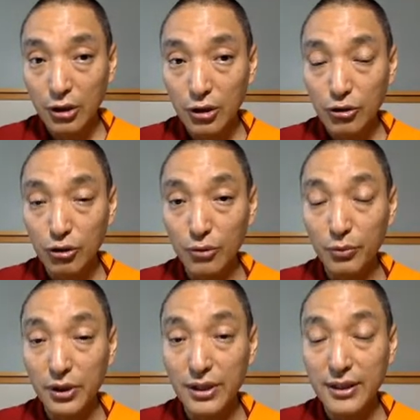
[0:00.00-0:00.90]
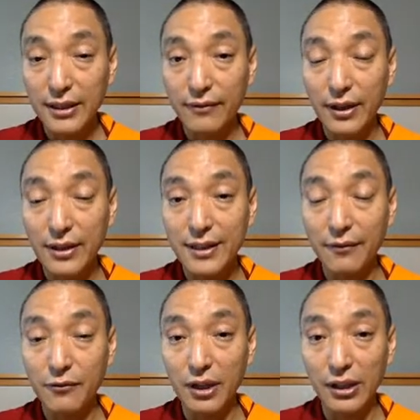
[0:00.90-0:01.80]
So the Bodhisattvas have
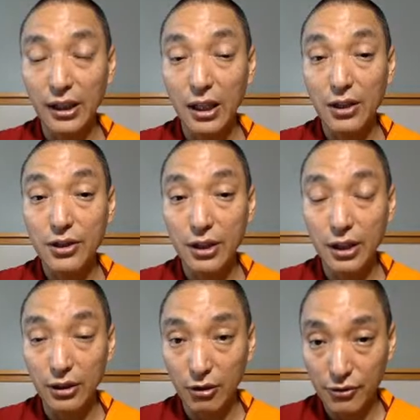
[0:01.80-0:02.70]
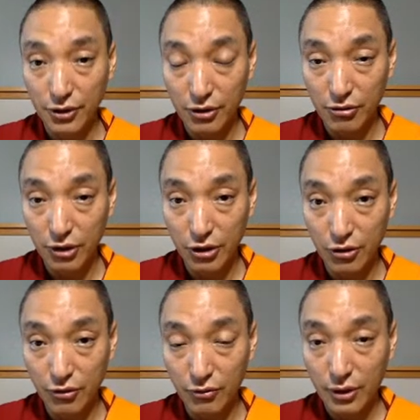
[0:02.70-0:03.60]
to engage in
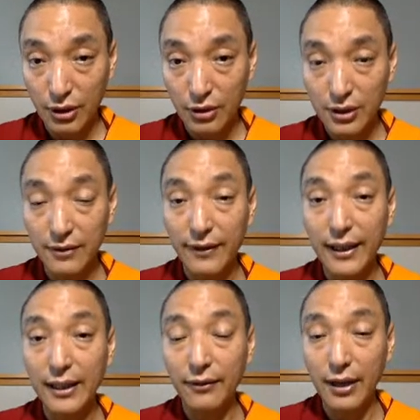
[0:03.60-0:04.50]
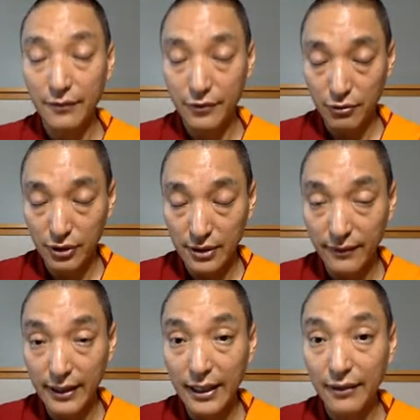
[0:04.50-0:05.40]
concentration, has to
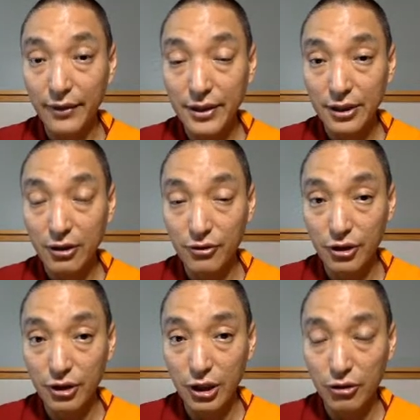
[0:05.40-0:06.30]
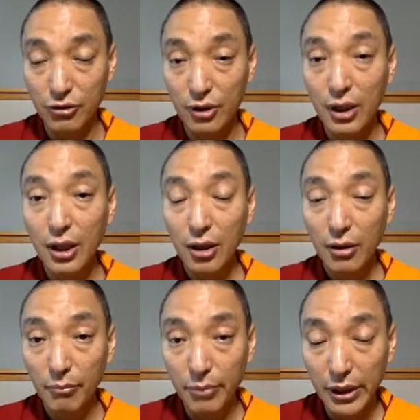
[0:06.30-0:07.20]
develop this concentration
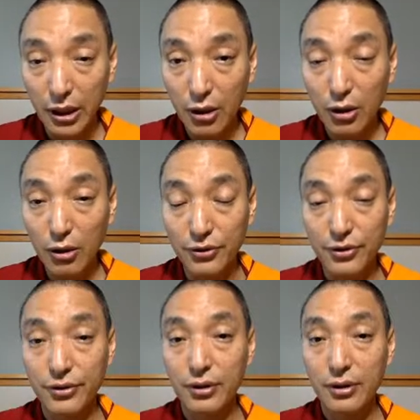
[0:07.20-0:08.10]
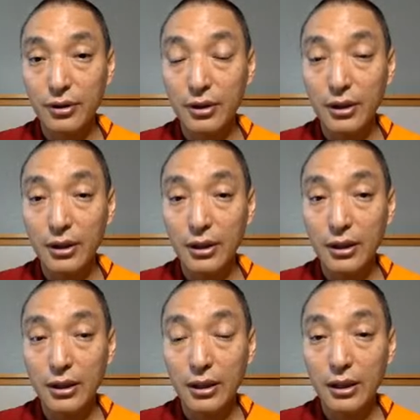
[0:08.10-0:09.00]
because
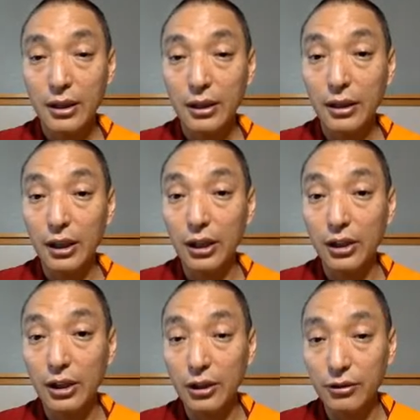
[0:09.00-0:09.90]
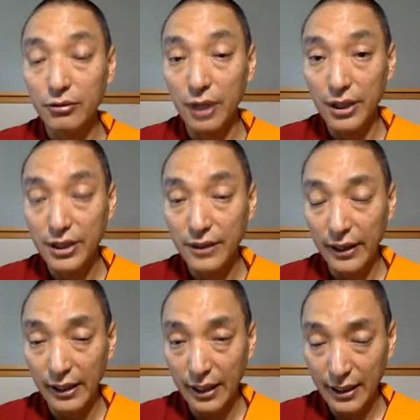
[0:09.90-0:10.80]
they need to achieve
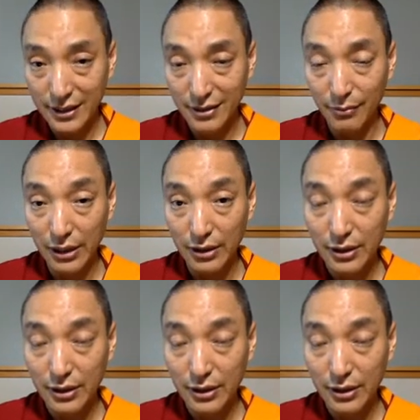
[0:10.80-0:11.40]
enlightenment.